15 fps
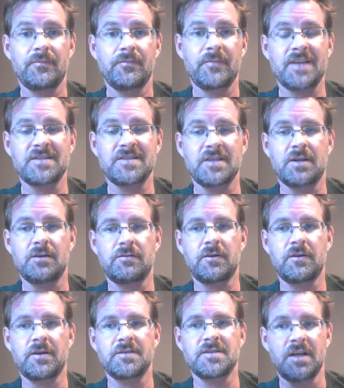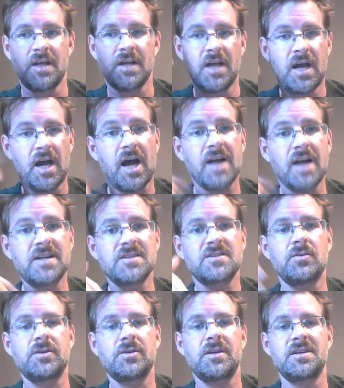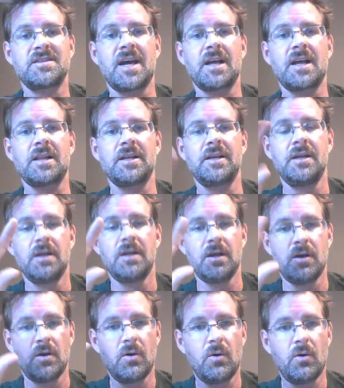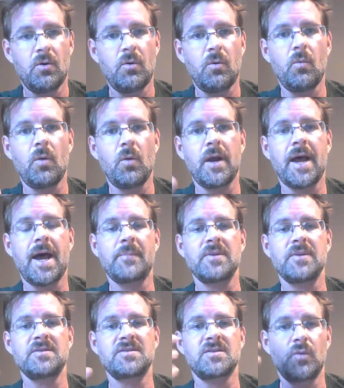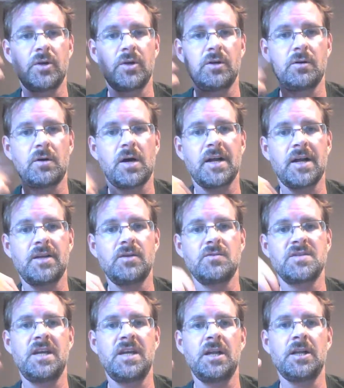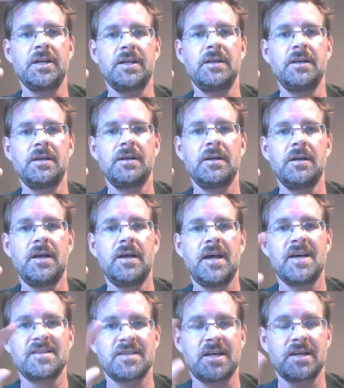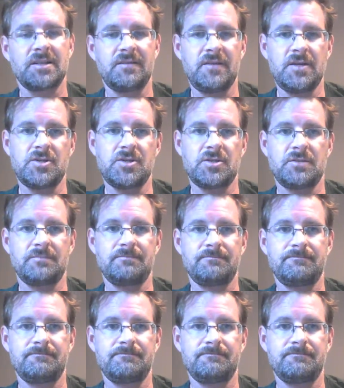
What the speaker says: That's a code frequency. I just told you exactly what happens when you know how to use healing as an activation.